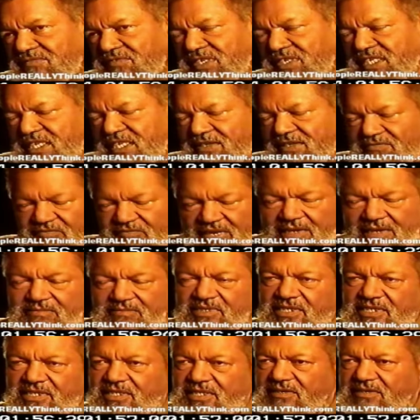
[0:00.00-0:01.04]
for their
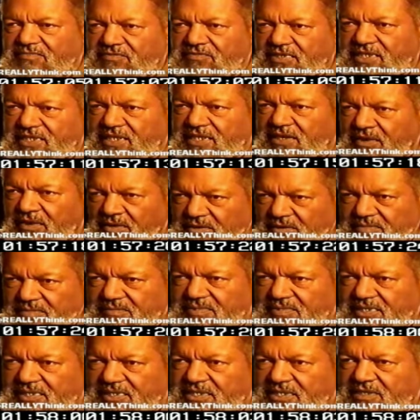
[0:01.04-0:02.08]
families and for their
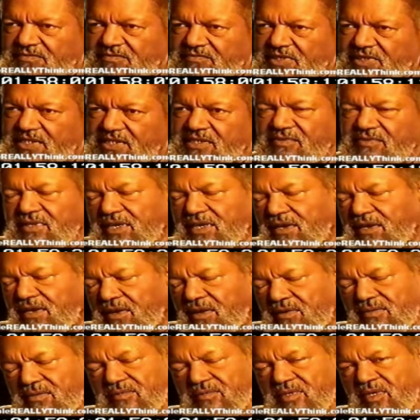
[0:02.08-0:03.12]
homes in defense of their
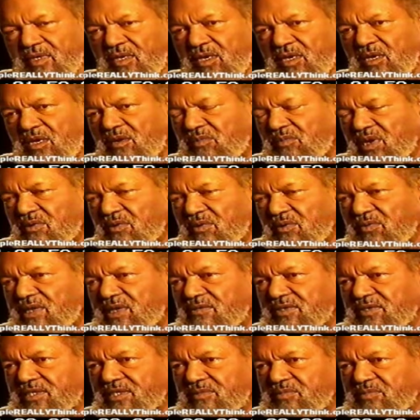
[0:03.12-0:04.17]
homes but we
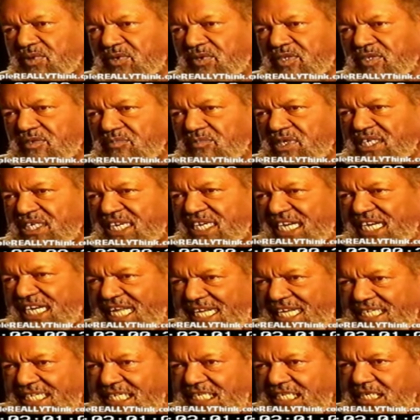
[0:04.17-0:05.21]
were supposed to be
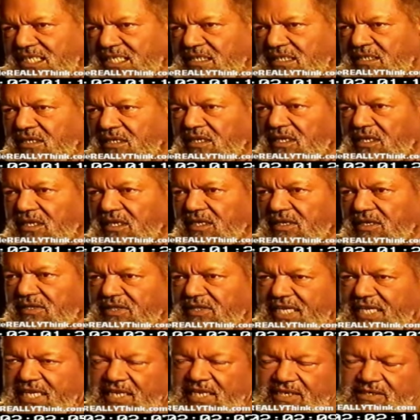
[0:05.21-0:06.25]
less
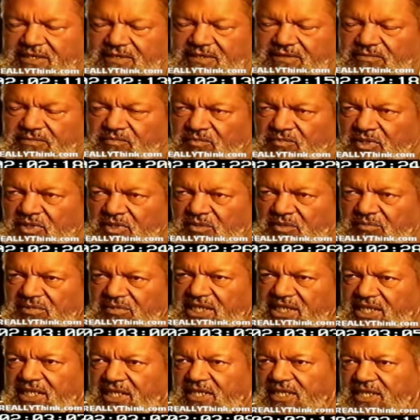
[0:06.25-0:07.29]
than
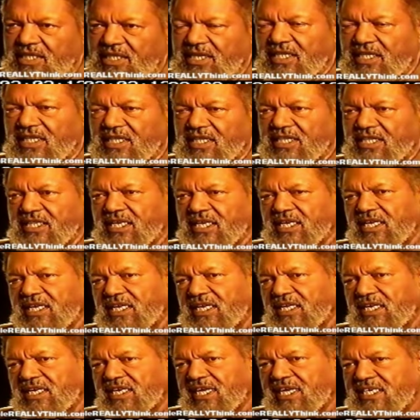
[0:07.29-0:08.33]
men.
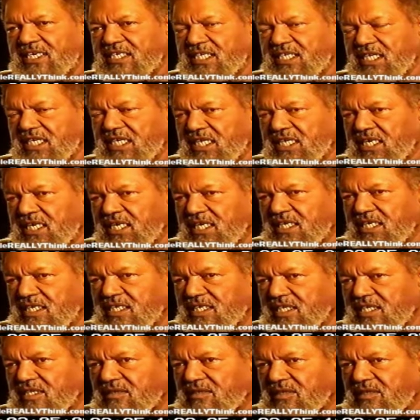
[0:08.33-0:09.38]
The next thing
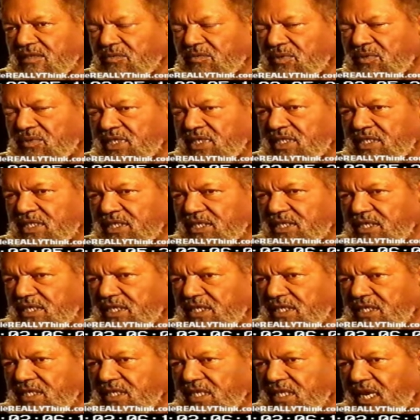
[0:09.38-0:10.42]
is that what is
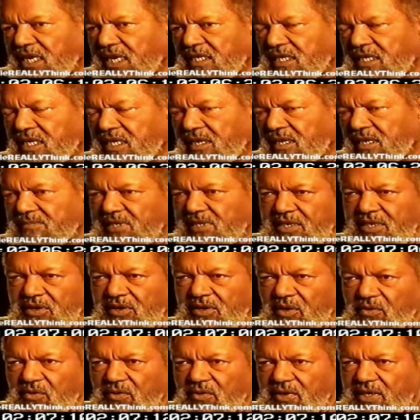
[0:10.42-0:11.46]
not commonly
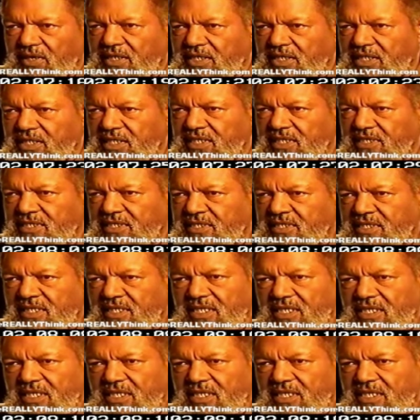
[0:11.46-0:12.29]
known is